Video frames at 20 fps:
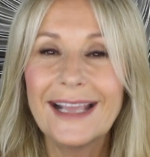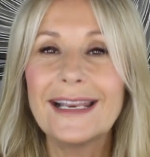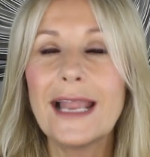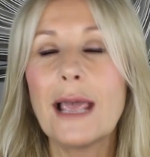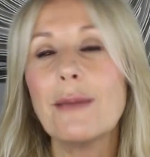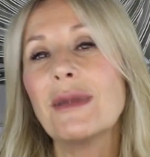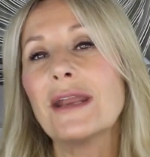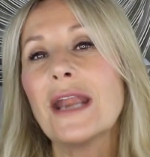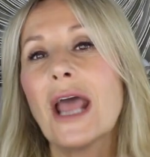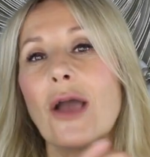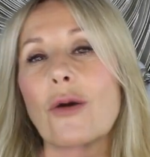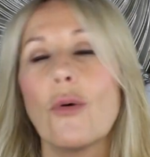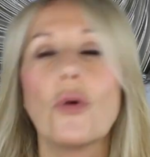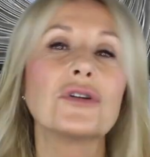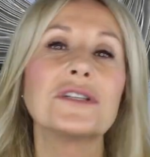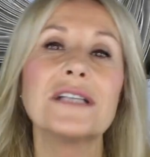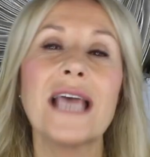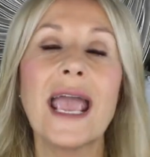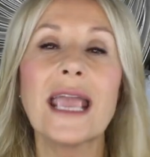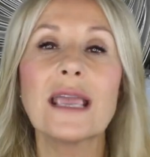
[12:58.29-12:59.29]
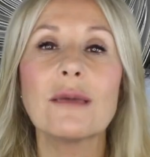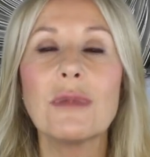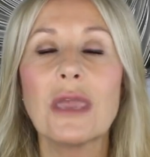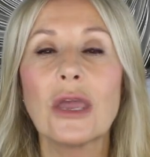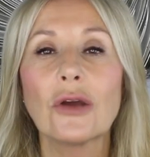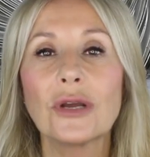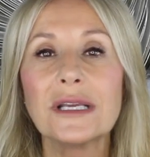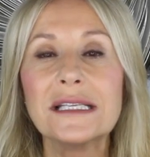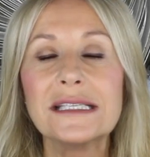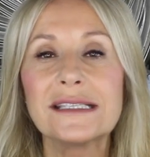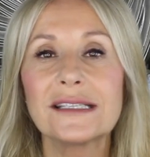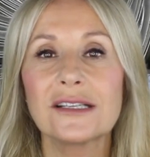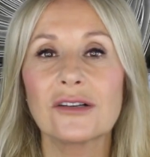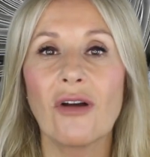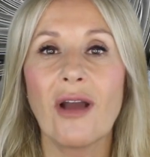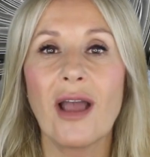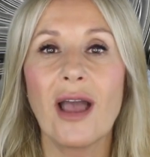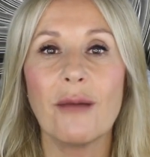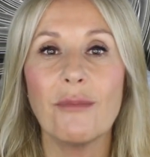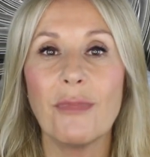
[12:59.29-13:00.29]
Let me know, or tag me on
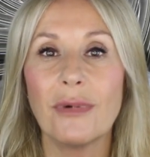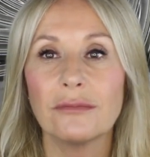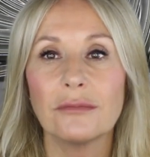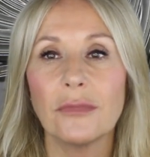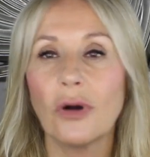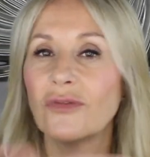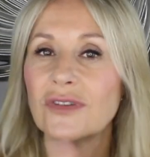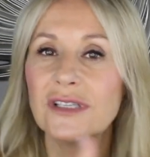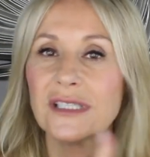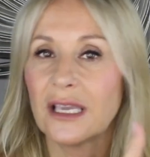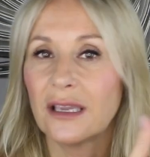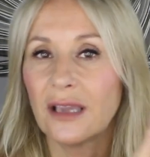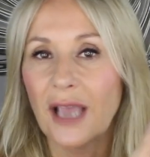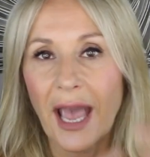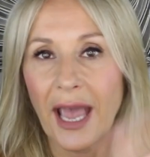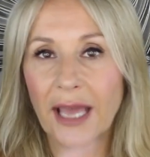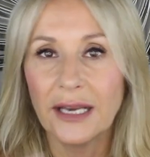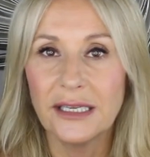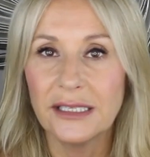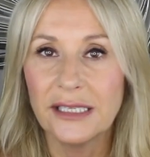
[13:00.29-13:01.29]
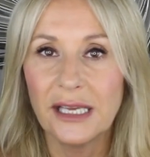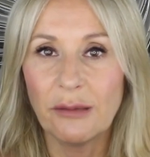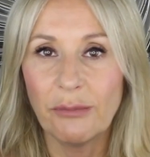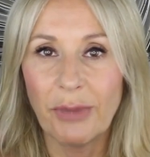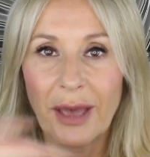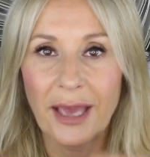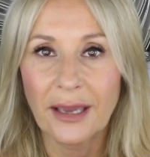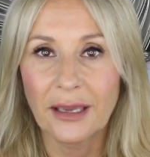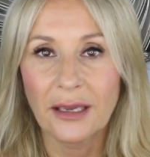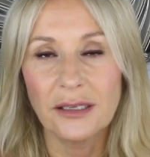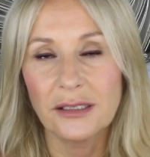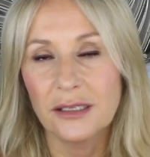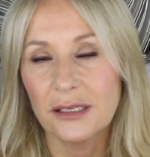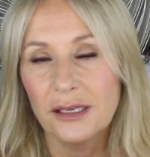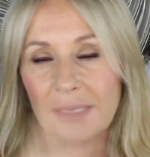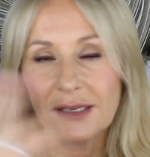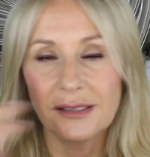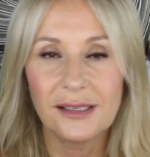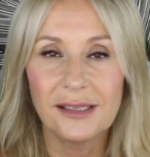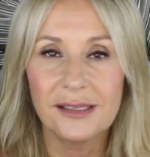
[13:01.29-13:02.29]
Instagram, obviously at Nadine Baggott,
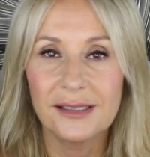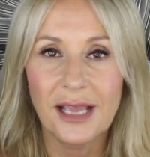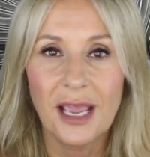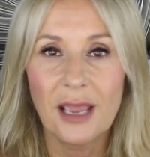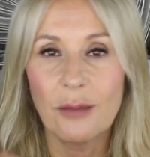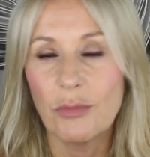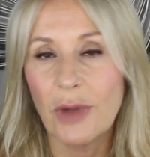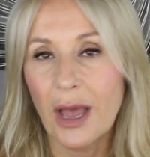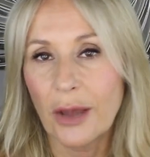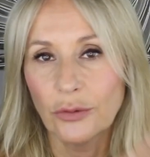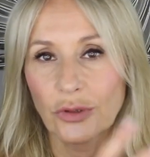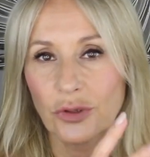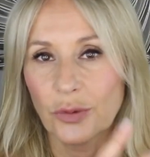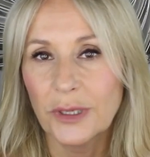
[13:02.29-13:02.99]
it's the same on